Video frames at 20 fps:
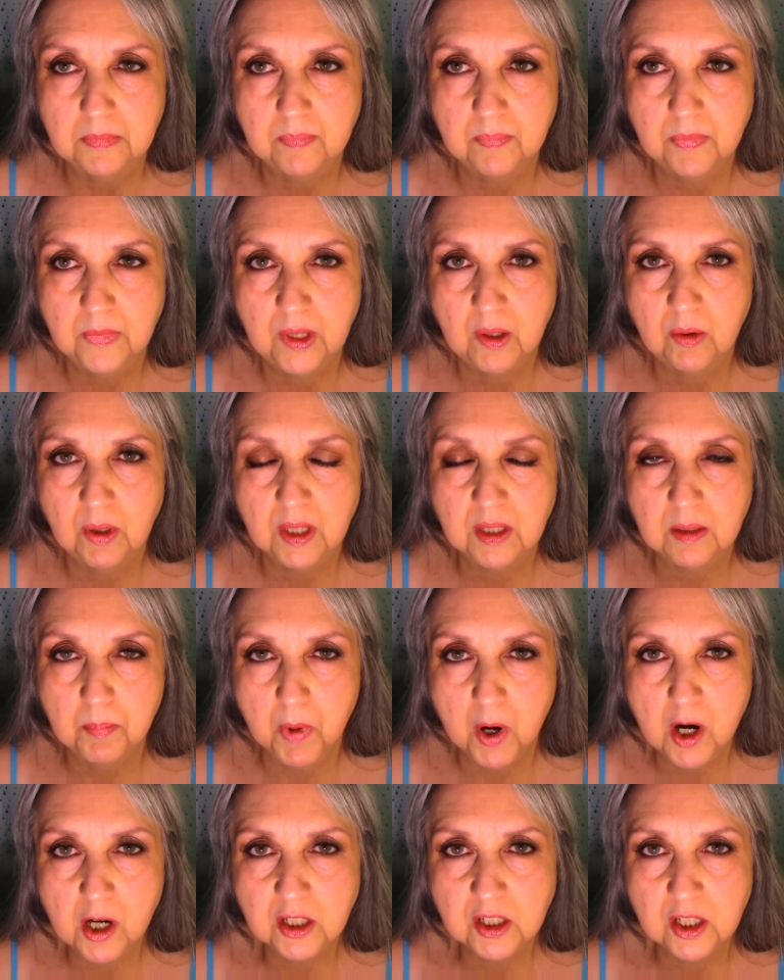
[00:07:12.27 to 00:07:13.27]
You get
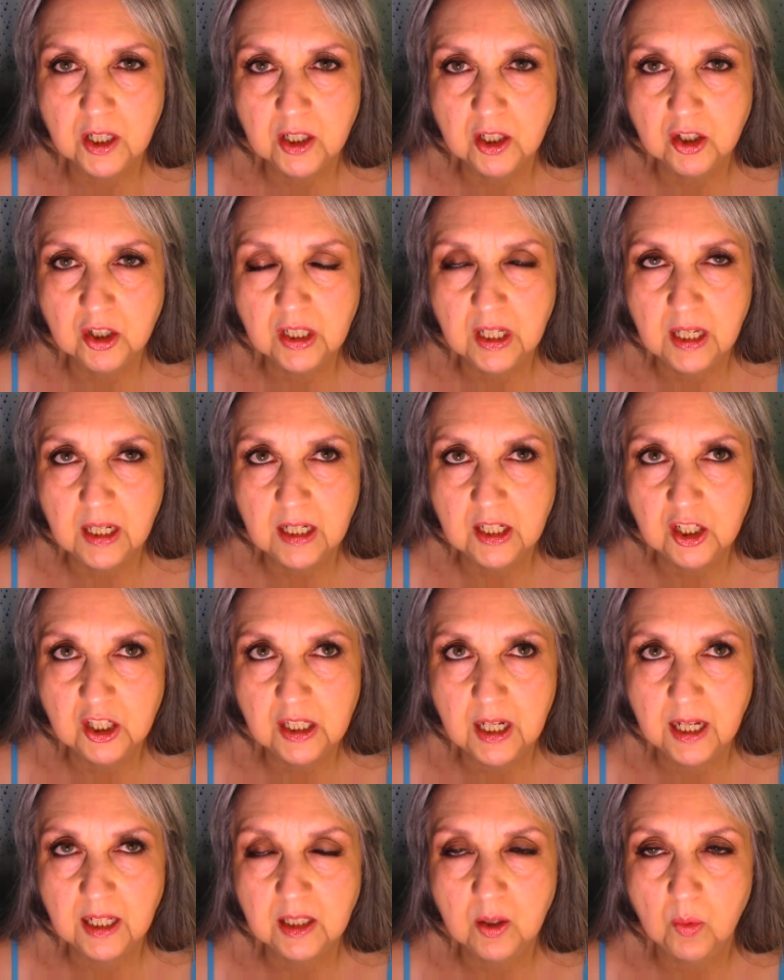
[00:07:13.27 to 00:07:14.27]
marks on your skin, it just
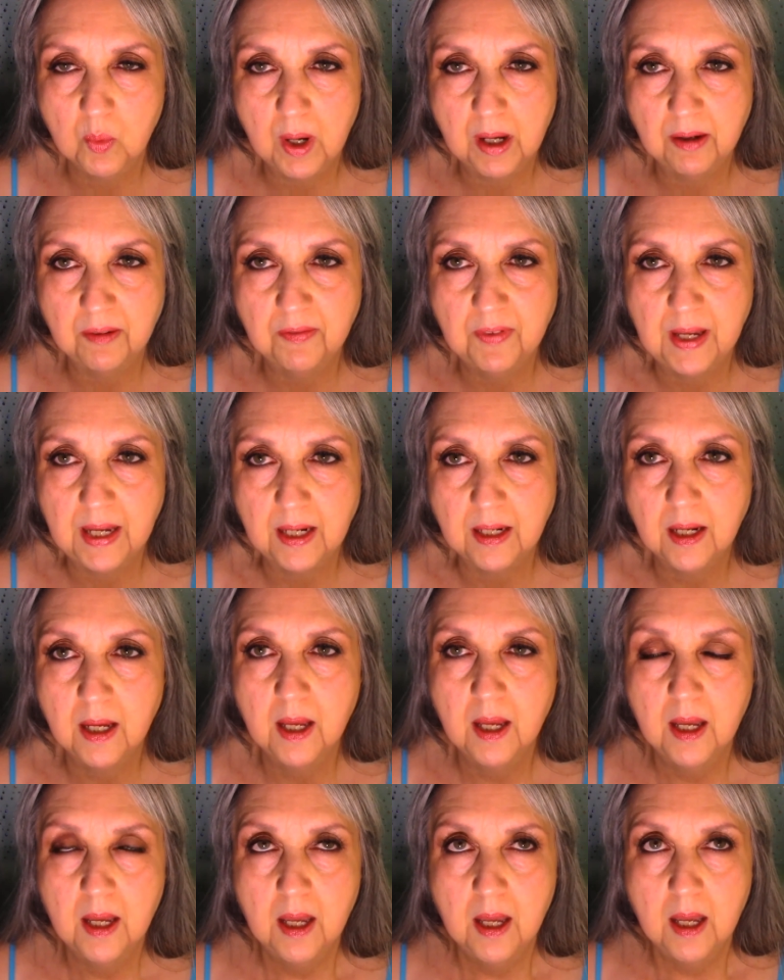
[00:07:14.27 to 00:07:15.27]
takes a while to fade.
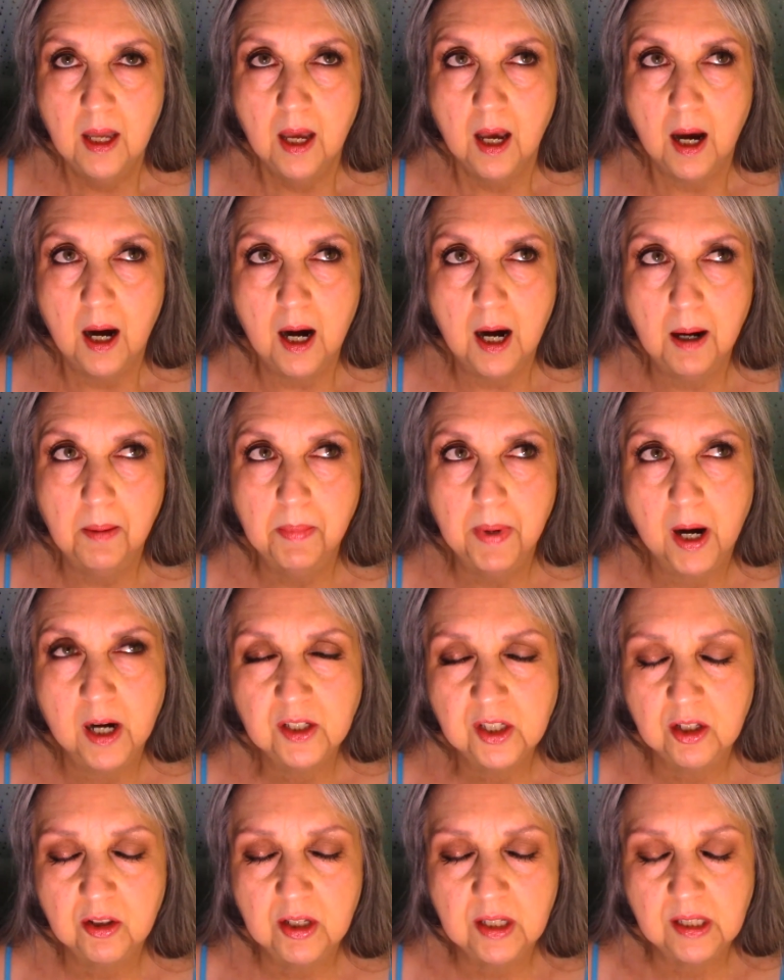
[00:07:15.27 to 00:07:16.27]

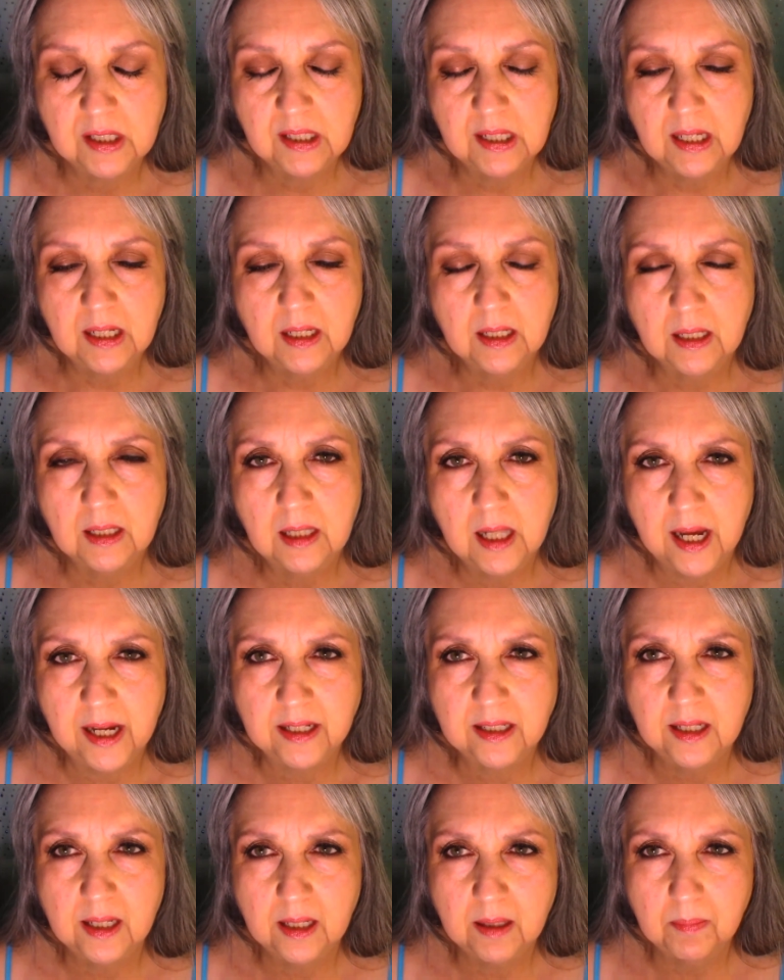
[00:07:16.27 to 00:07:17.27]
Also, the Skin
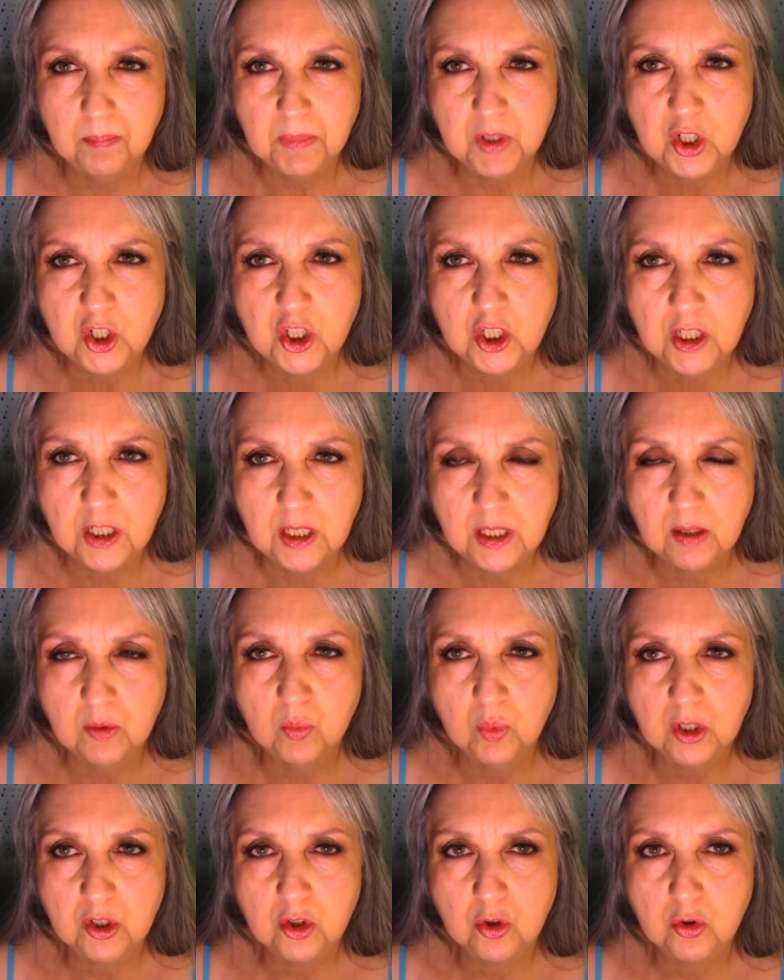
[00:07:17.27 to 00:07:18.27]
Classic machine
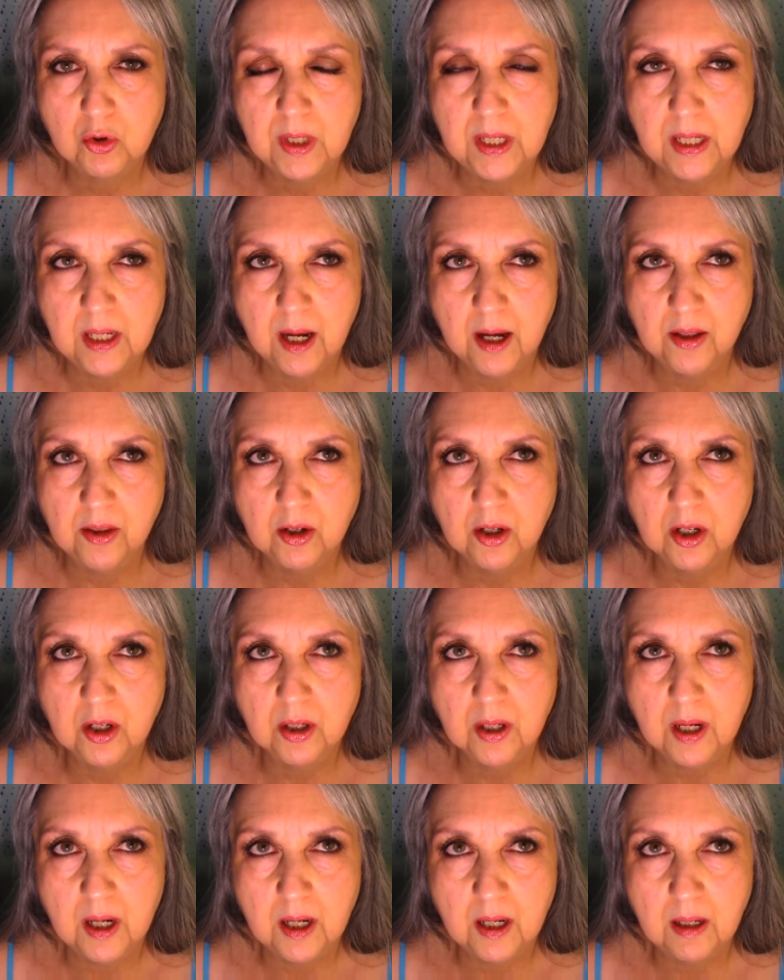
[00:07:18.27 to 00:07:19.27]
will treat
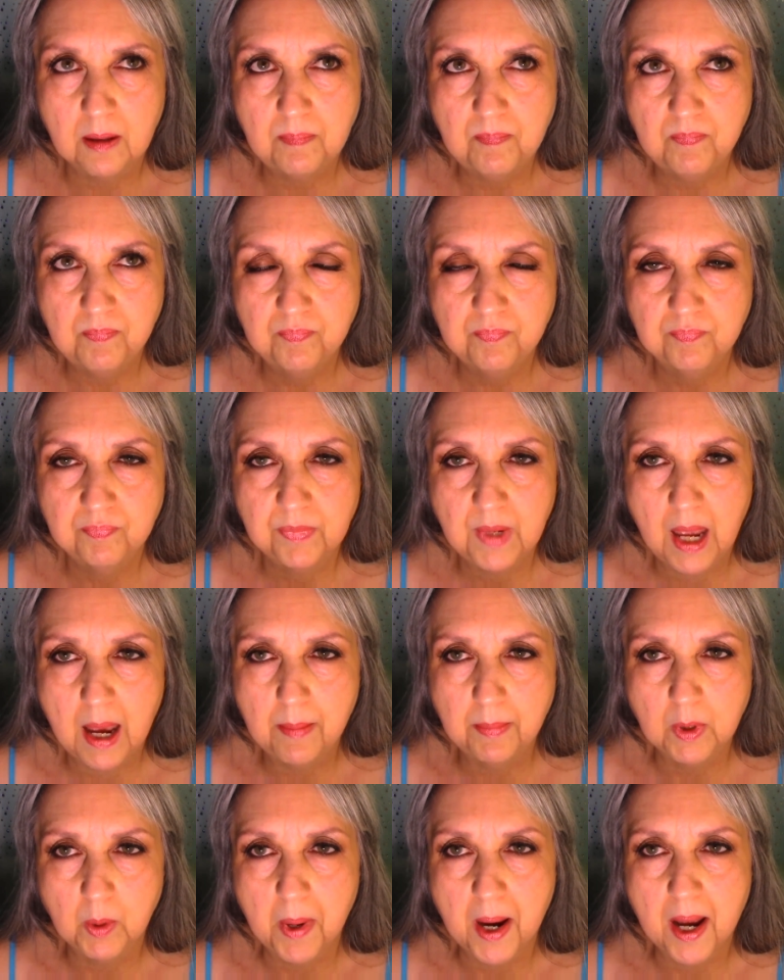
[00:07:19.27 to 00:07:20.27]
other
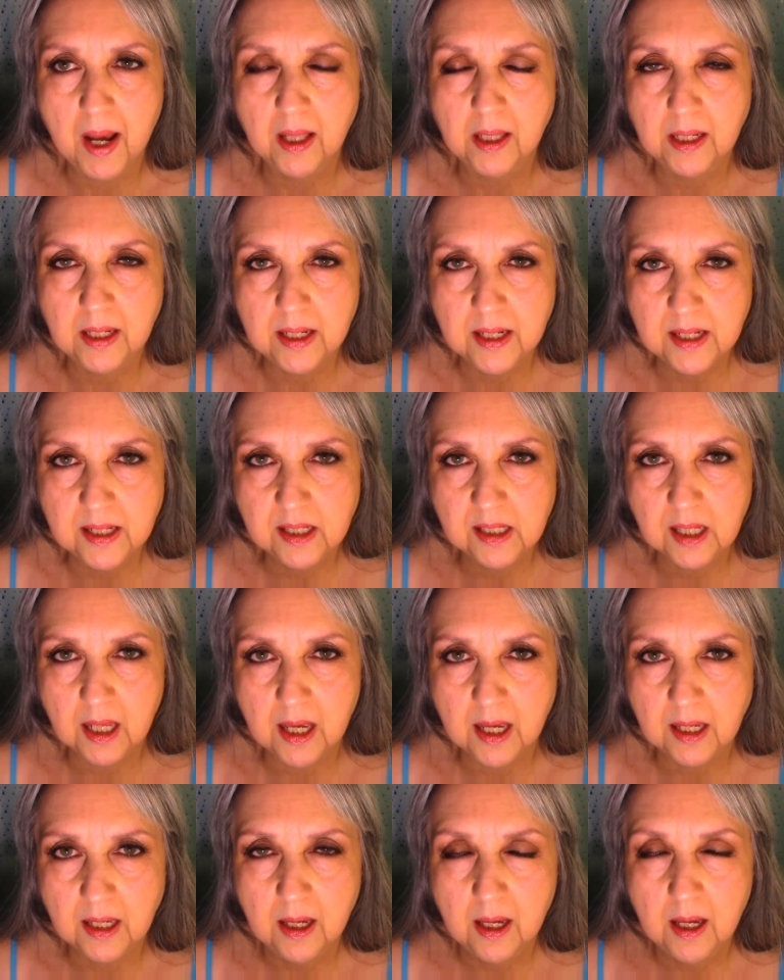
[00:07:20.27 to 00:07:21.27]
abnormalities
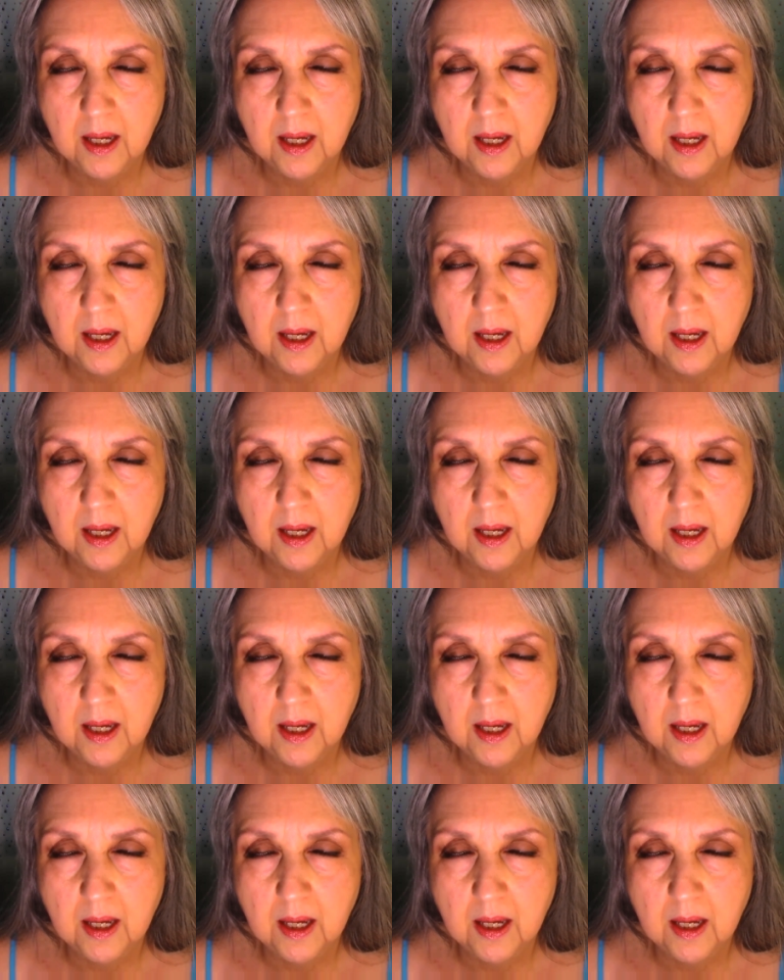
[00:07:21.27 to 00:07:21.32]
like